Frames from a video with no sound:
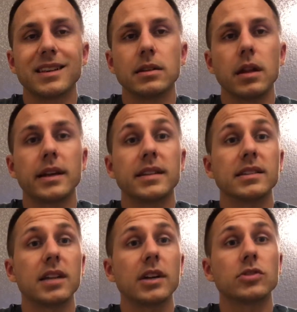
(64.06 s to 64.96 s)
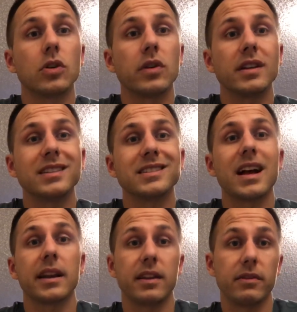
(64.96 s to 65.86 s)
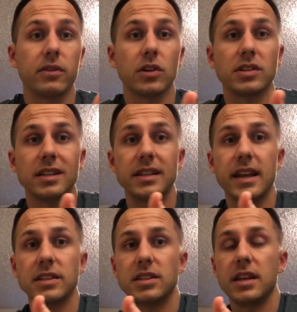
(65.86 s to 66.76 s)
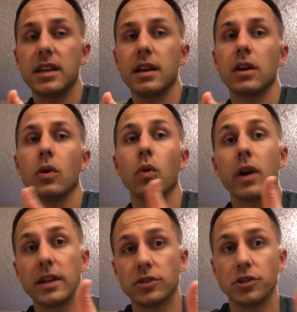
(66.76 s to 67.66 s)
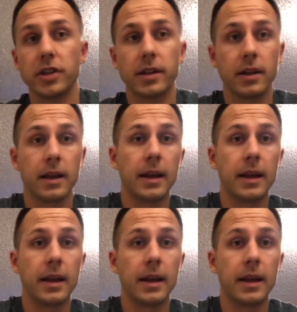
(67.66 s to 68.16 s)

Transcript: unlike testosterone, it does not convert to DHT or estrogen,